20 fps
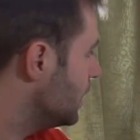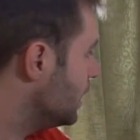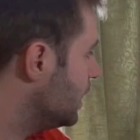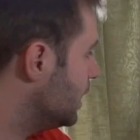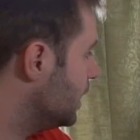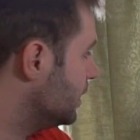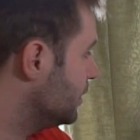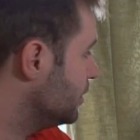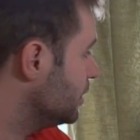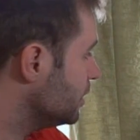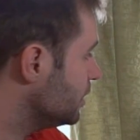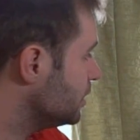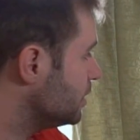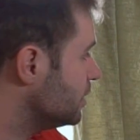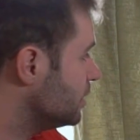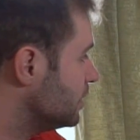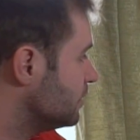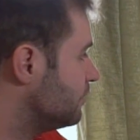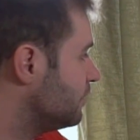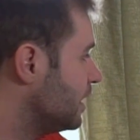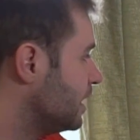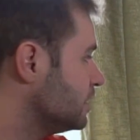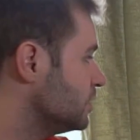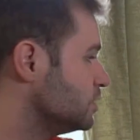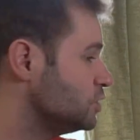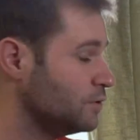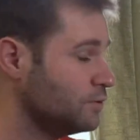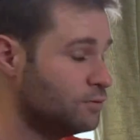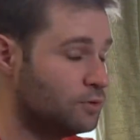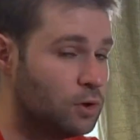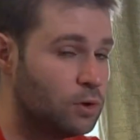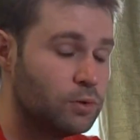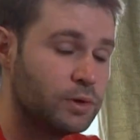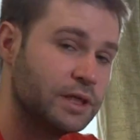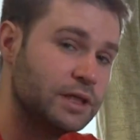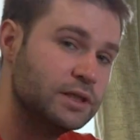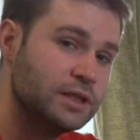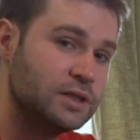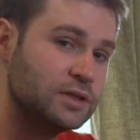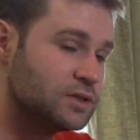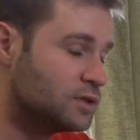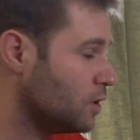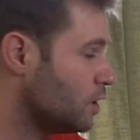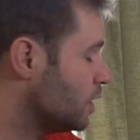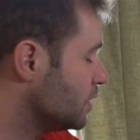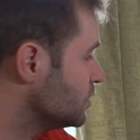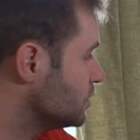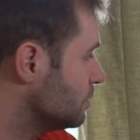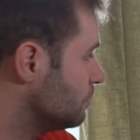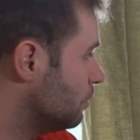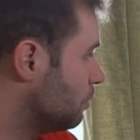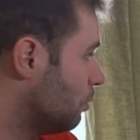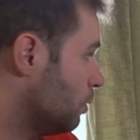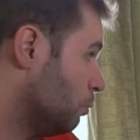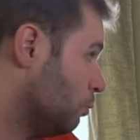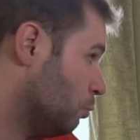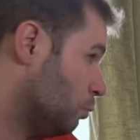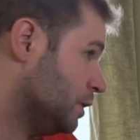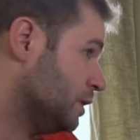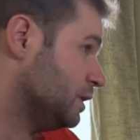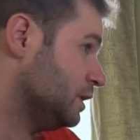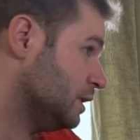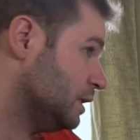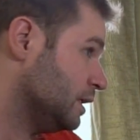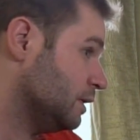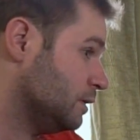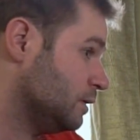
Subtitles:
Another advantage of lowering these costs in